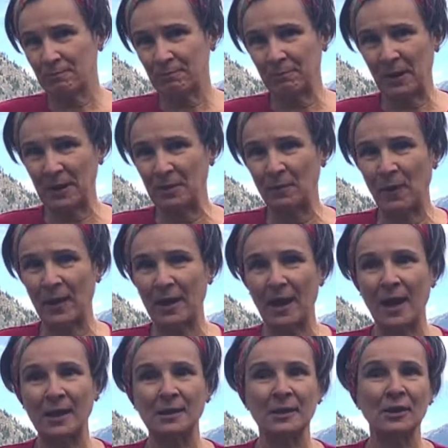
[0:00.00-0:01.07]
By the way,
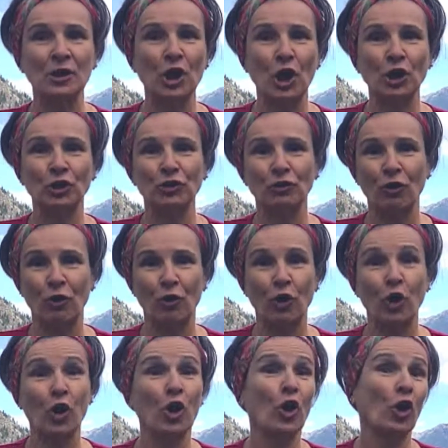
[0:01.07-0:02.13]
I did not go
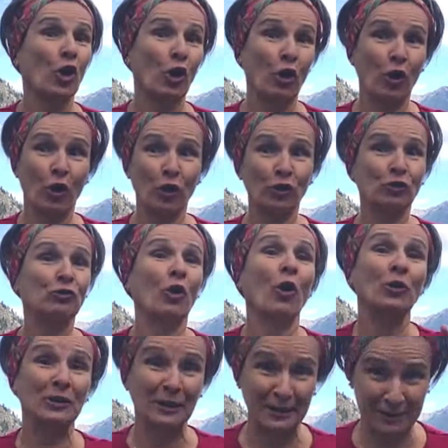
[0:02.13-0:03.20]

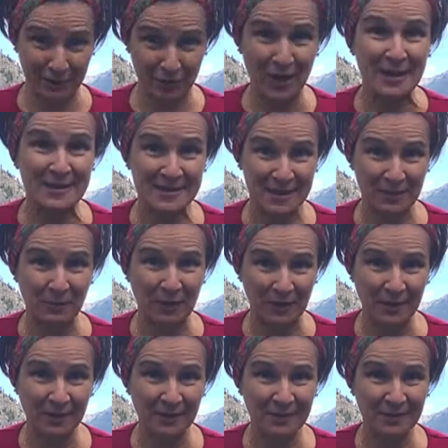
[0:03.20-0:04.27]
totally crazy with
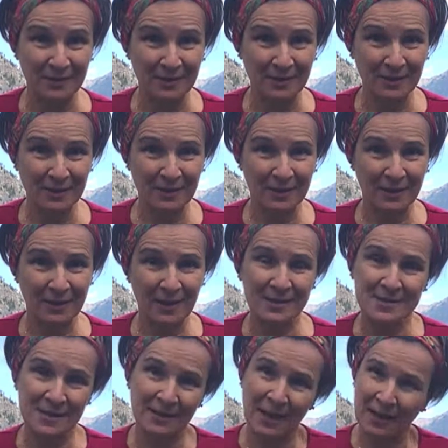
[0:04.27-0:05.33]
it.
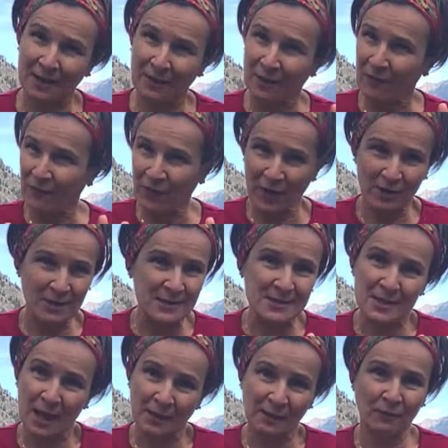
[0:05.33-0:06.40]
It's again in a very
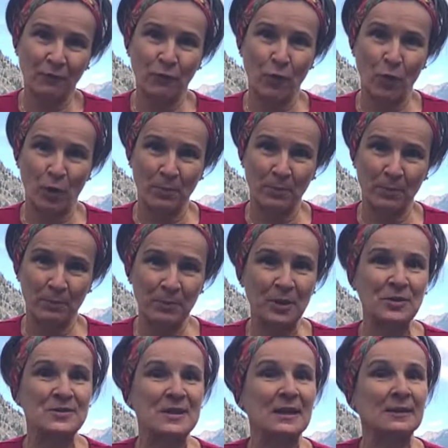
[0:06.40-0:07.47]
subtle form,
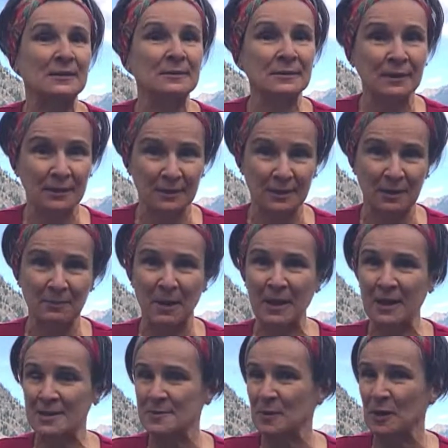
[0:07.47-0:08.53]
because I did, and my
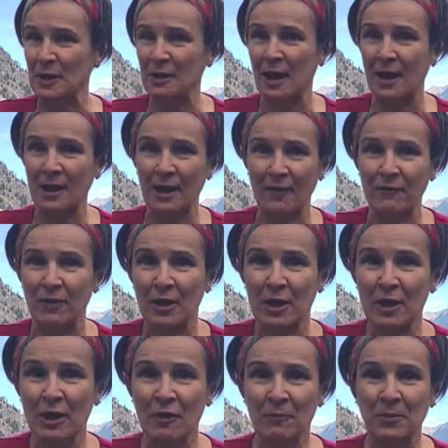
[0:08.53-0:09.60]
husband and I have
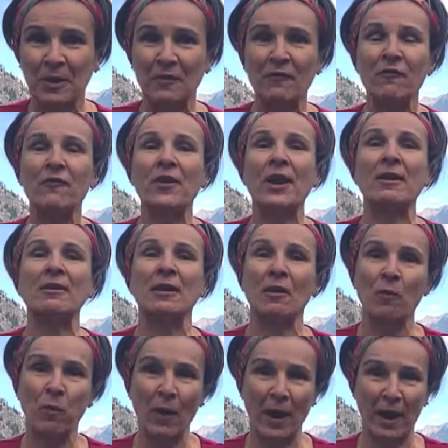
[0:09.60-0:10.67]
been very
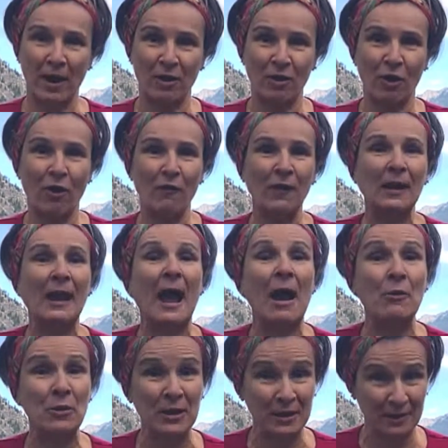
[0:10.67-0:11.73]
aware of
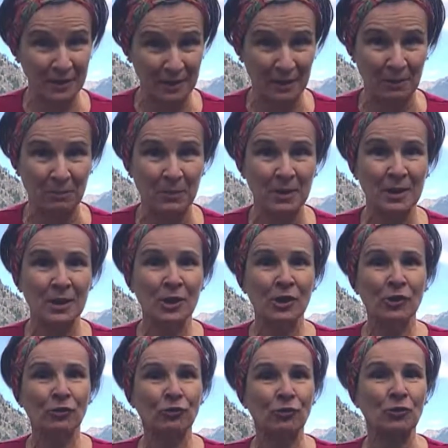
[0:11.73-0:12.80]
allowing him
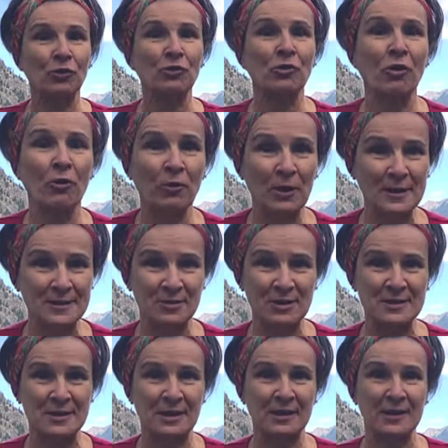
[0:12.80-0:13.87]
to grow his
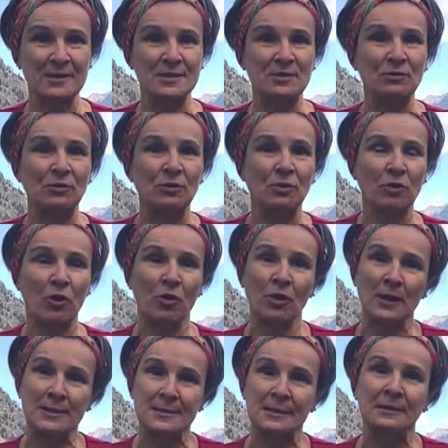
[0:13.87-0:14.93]
resilience, to grow
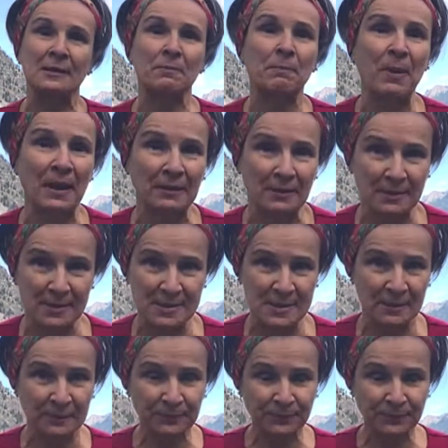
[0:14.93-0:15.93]
his independence.